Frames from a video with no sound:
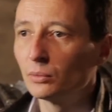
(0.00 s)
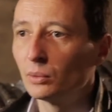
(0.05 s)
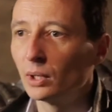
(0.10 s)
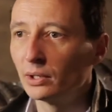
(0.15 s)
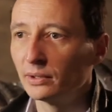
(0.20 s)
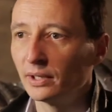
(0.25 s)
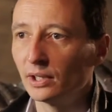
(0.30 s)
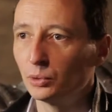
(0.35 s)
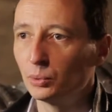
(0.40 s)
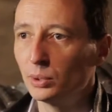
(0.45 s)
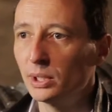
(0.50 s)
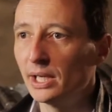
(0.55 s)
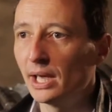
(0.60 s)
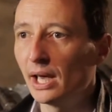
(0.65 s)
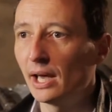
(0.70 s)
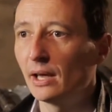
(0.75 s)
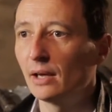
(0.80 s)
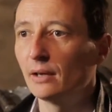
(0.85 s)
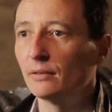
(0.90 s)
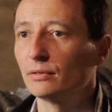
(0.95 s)
terroir that we
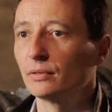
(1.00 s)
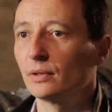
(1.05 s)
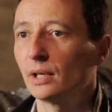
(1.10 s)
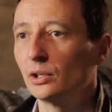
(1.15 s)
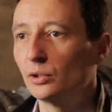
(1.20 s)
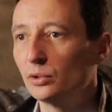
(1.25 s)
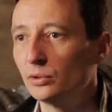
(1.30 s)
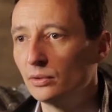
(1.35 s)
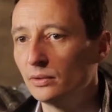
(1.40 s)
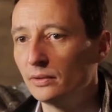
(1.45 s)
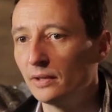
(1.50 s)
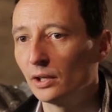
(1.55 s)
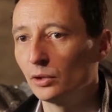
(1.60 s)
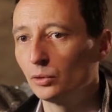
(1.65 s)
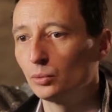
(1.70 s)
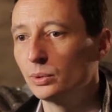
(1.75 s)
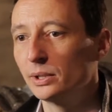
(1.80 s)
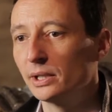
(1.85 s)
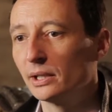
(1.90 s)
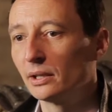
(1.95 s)
have and
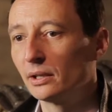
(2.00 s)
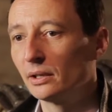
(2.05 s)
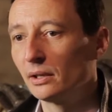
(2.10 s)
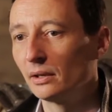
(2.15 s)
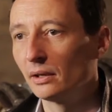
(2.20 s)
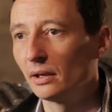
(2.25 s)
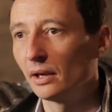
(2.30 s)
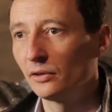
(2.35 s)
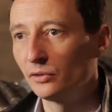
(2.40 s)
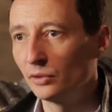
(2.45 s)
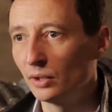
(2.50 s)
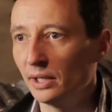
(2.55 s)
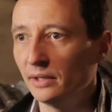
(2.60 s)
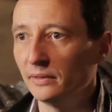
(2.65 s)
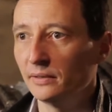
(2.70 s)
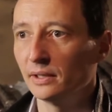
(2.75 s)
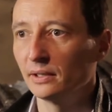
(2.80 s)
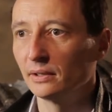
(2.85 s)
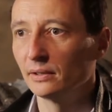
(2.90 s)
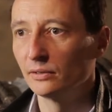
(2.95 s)
that we are
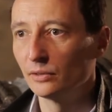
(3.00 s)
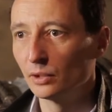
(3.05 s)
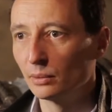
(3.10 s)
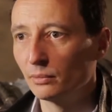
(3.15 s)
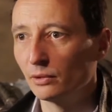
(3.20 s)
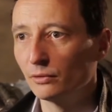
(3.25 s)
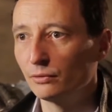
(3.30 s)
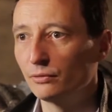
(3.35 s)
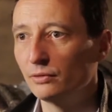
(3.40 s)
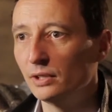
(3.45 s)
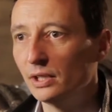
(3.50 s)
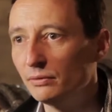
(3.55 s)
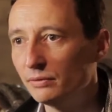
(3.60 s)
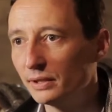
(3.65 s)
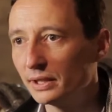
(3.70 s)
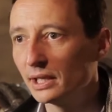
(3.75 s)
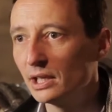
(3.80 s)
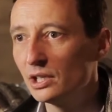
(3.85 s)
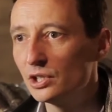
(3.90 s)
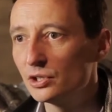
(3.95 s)
isolating in terms of
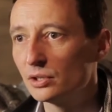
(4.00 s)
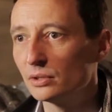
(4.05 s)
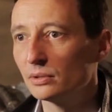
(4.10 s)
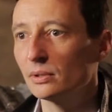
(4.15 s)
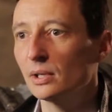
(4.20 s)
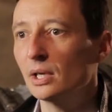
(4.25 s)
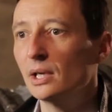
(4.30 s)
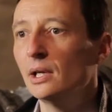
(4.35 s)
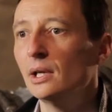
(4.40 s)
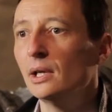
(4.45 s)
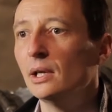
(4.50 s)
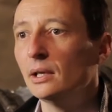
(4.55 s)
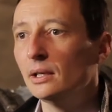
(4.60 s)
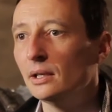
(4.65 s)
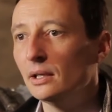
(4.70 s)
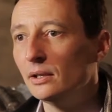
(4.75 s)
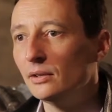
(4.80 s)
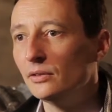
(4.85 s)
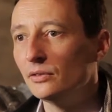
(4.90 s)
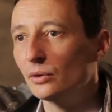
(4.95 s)
vinification
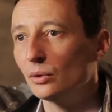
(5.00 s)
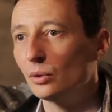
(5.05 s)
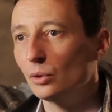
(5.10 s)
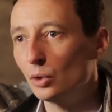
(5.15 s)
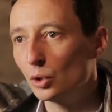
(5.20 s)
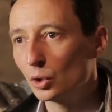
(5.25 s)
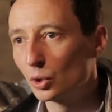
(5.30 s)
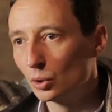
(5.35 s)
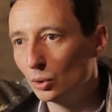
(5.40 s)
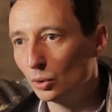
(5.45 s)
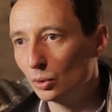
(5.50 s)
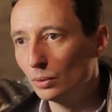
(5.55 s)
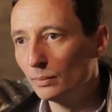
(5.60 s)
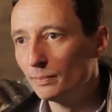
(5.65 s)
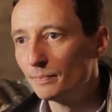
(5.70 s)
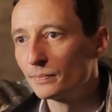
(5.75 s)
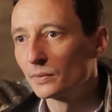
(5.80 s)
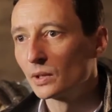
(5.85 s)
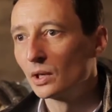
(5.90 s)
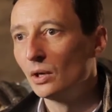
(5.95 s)
is Le Clos.
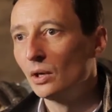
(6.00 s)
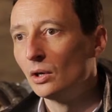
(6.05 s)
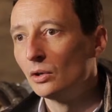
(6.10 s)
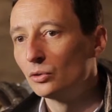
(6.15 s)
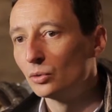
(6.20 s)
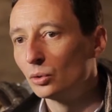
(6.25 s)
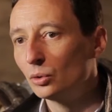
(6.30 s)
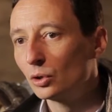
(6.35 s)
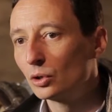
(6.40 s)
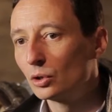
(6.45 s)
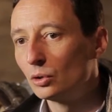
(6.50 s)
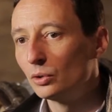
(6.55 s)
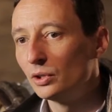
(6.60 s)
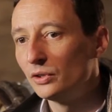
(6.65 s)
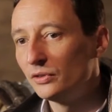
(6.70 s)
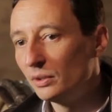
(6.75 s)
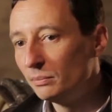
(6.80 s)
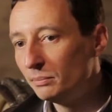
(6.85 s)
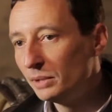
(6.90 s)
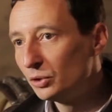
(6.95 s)
So Le Clos
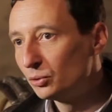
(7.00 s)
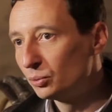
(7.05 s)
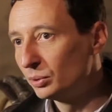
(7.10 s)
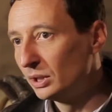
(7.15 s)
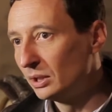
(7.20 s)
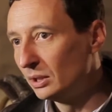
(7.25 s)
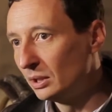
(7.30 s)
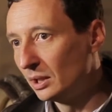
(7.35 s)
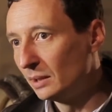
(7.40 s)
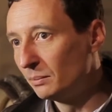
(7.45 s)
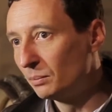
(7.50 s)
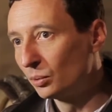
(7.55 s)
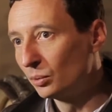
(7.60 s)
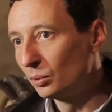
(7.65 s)
is in between Les